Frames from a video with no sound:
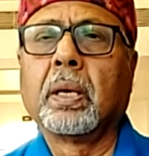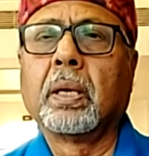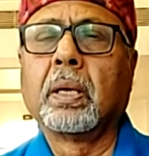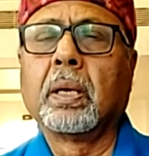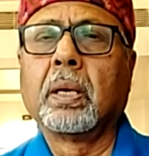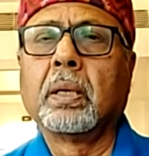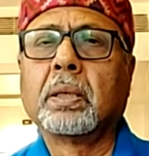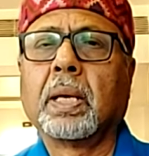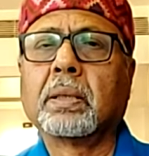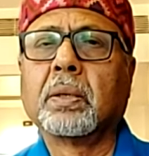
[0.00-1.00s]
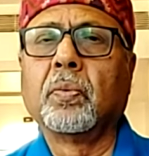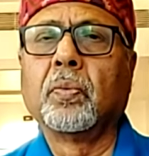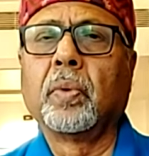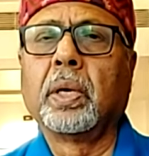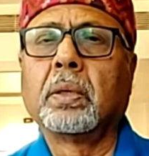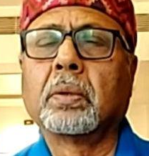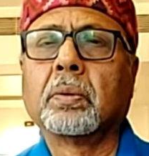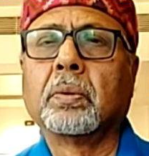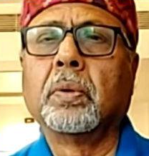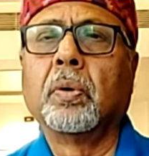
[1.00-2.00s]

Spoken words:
in a decisive way, to